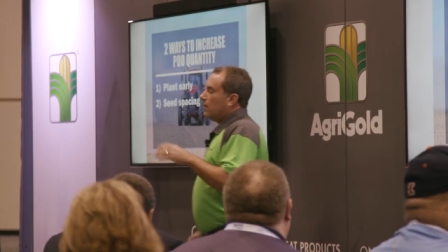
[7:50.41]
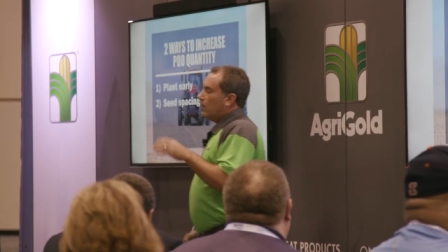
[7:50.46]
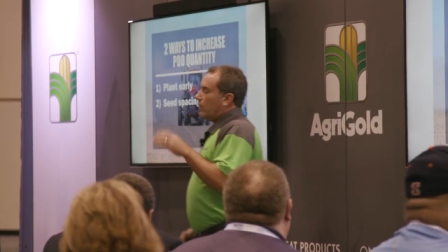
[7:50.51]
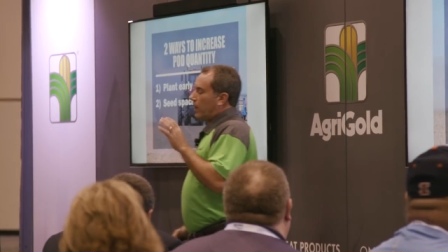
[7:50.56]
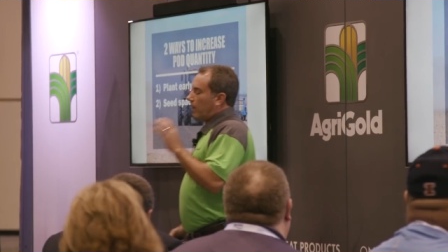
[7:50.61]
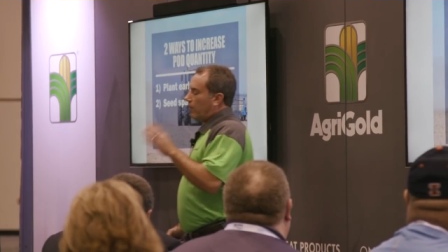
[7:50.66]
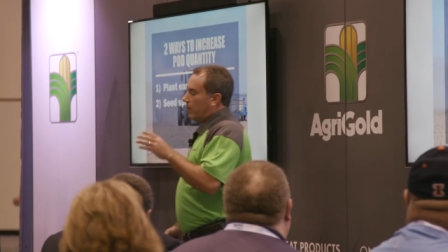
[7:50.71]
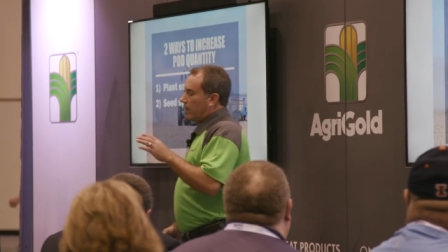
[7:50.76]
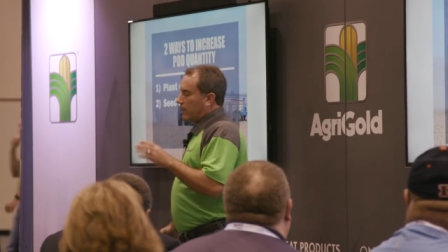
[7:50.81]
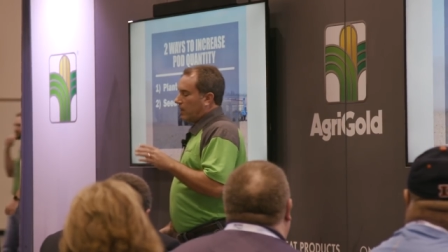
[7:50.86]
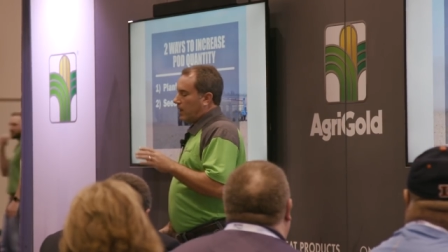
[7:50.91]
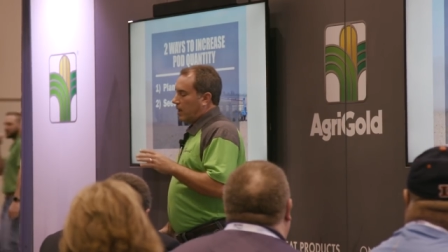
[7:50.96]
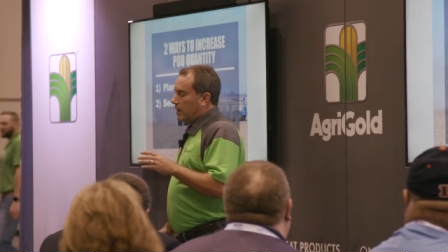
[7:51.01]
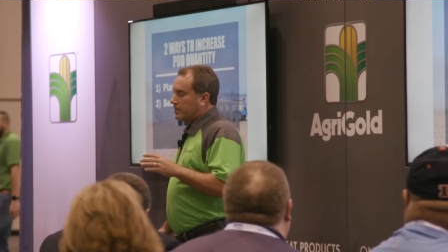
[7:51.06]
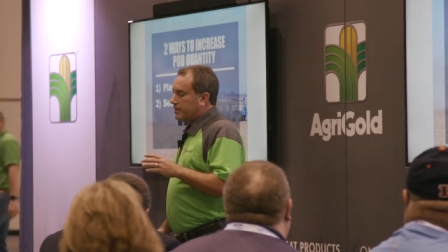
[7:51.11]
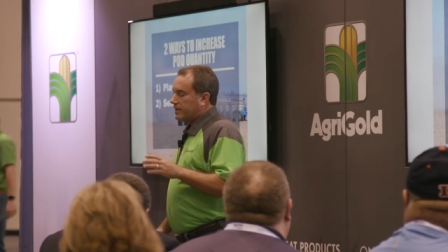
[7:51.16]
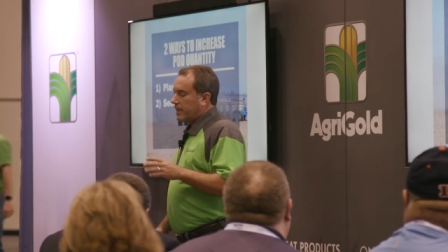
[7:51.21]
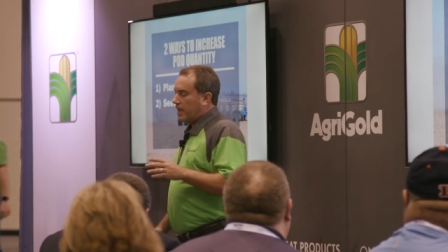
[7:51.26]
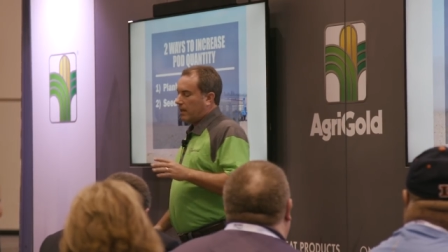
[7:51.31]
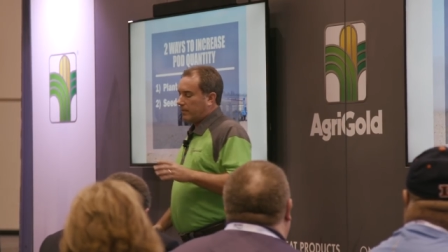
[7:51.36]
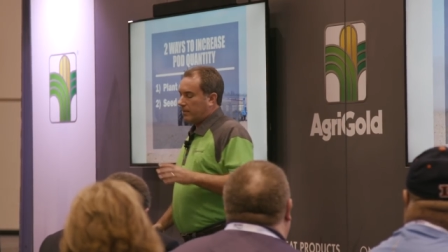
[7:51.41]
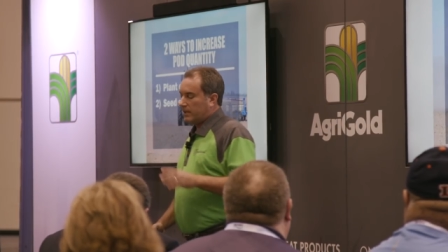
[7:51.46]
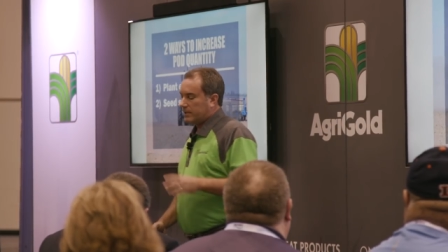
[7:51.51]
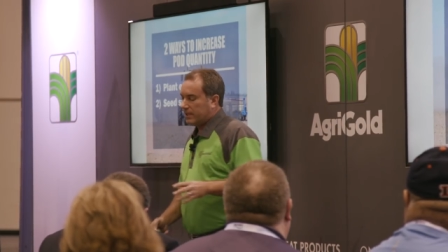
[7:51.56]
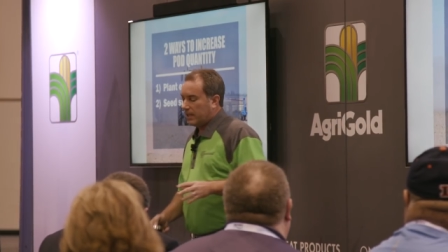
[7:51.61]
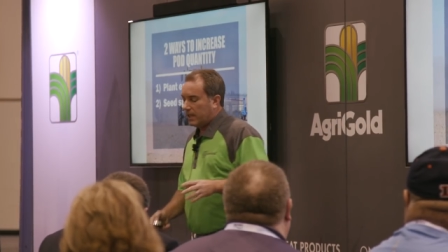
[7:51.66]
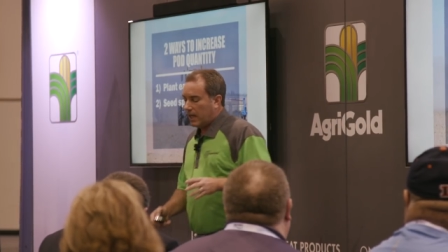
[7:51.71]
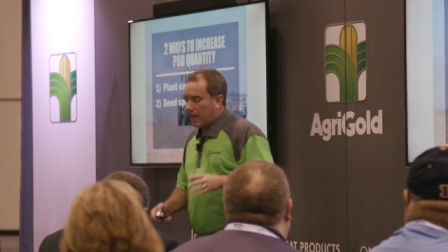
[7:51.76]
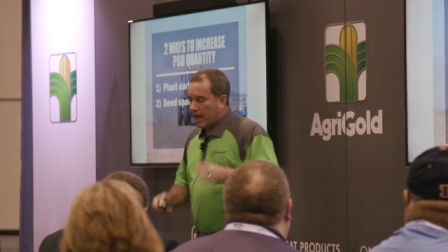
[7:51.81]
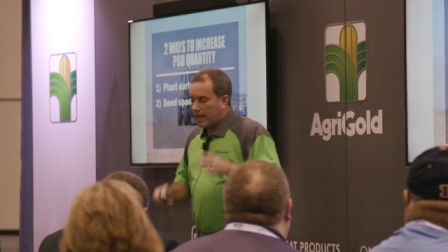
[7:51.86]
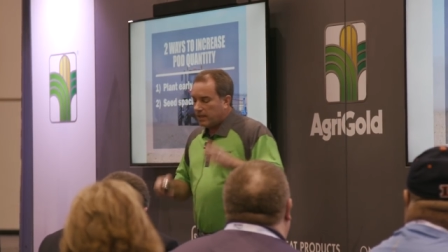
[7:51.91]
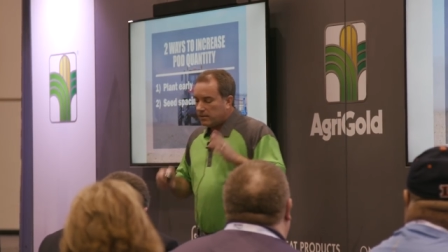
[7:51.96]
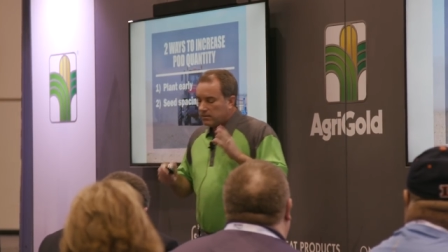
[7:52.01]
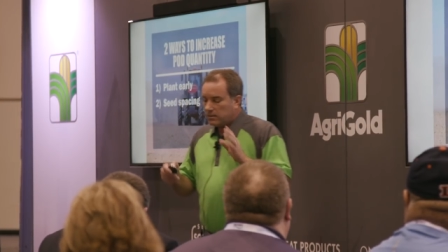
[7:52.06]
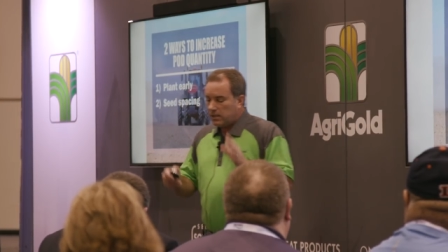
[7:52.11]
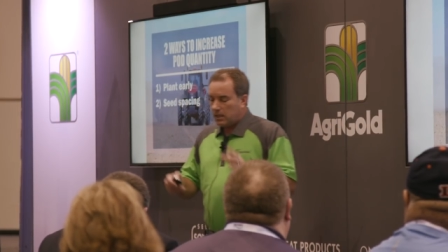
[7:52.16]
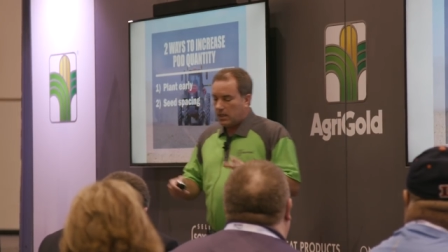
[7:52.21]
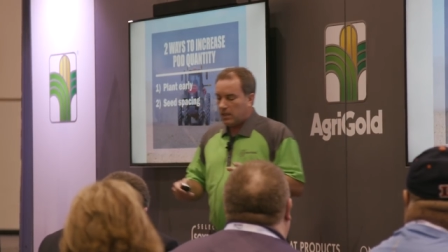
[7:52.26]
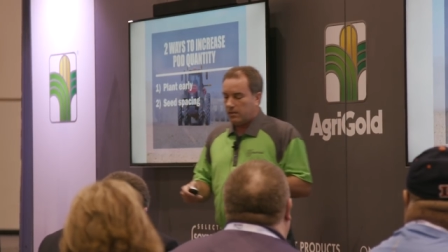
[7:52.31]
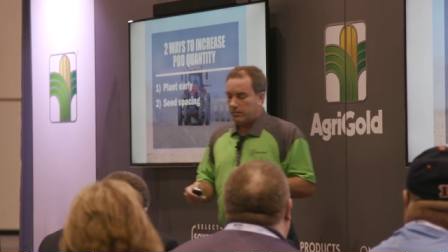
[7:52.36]
what I want you to understand was in
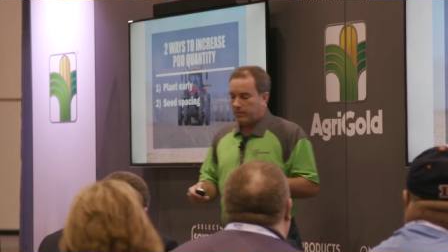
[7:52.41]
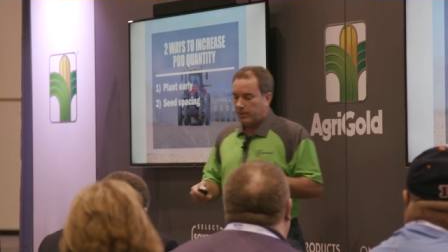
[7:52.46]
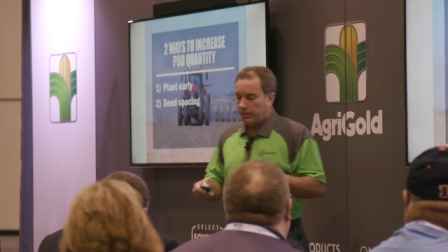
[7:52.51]
18,